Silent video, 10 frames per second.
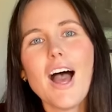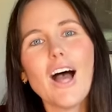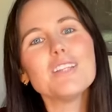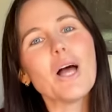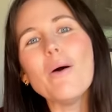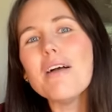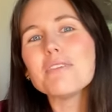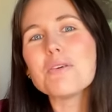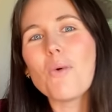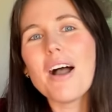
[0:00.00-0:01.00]
Hello,
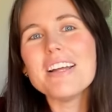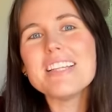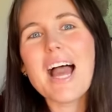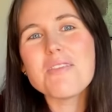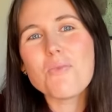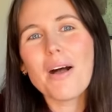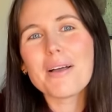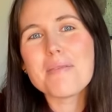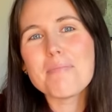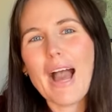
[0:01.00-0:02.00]
everyone, and
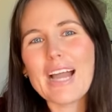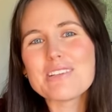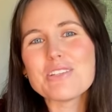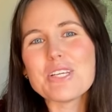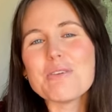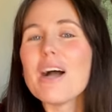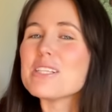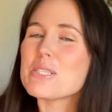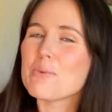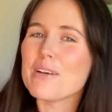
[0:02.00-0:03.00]
welcome back to A
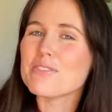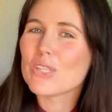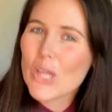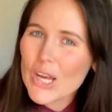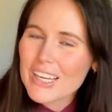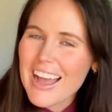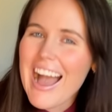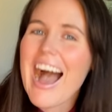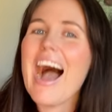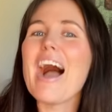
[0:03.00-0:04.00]
Swift Look.
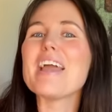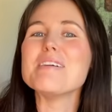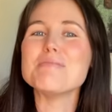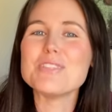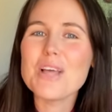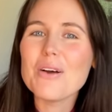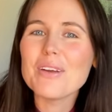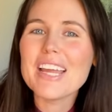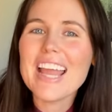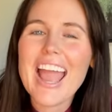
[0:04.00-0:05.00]
I am
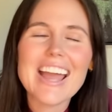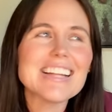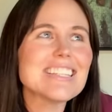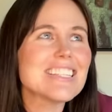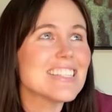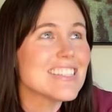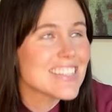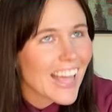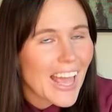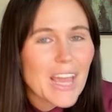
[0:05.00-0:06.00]
Zoe, and
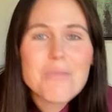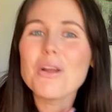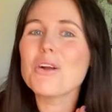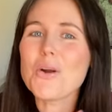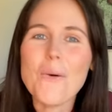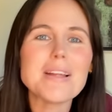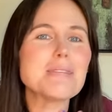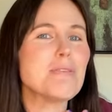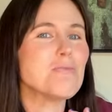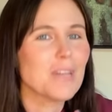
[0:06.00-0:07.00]
today we are going to
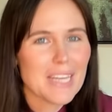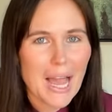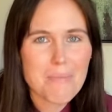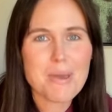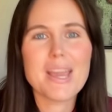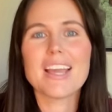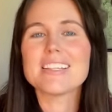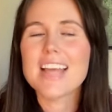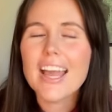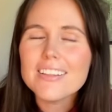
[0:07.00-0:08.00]
be recapping
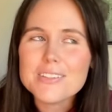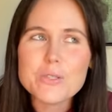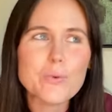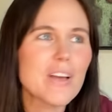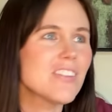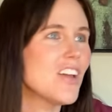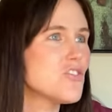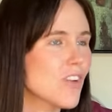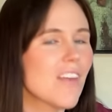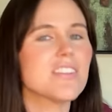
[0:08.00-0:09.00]
Taylor Swift and
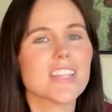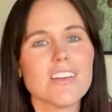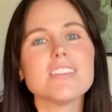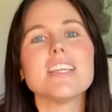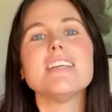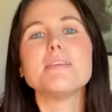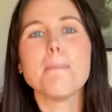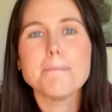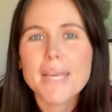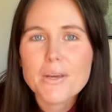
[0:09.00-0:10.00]
Travis Kelce's
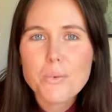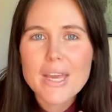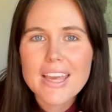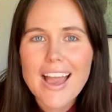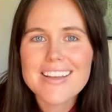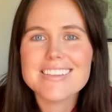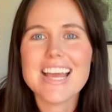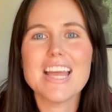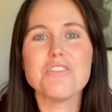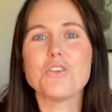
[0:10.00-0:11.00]
big weekend
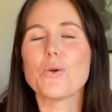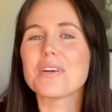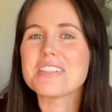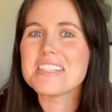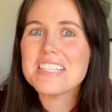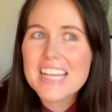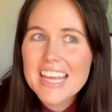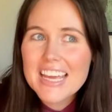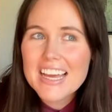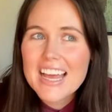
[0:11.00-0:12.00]
in New York
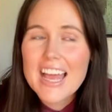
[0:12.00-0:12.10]
City.